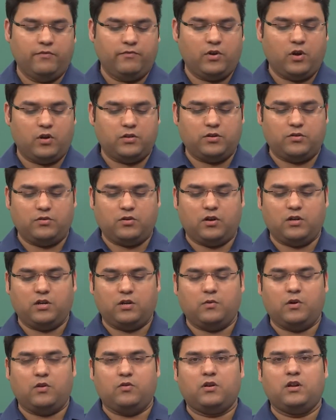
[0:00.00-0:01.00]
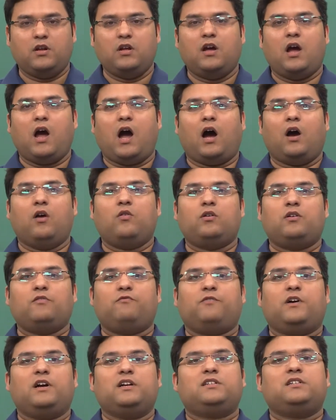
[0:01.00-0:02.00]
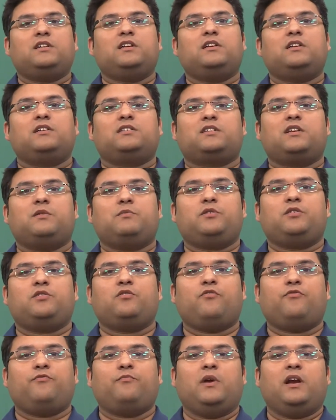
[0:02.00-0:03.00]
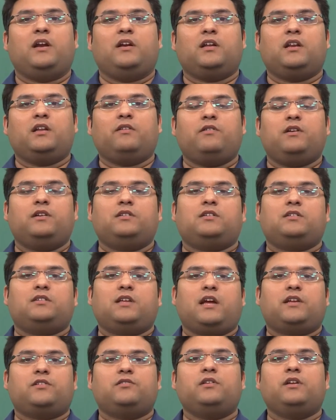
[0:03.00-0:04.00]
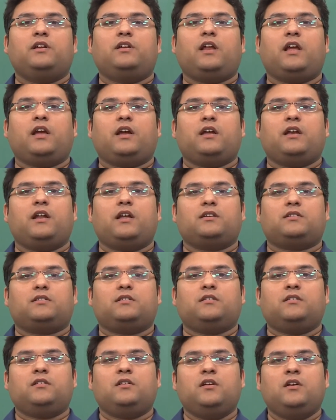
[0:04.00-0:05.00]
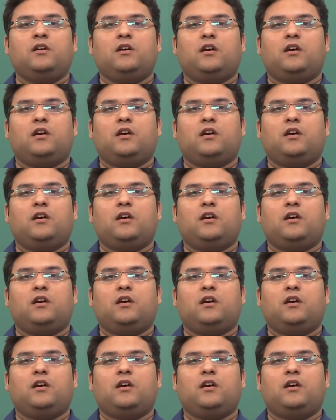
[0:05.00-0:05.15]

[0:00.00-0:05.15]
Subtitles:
We also talked about how a functional description of mental events is actually taken as the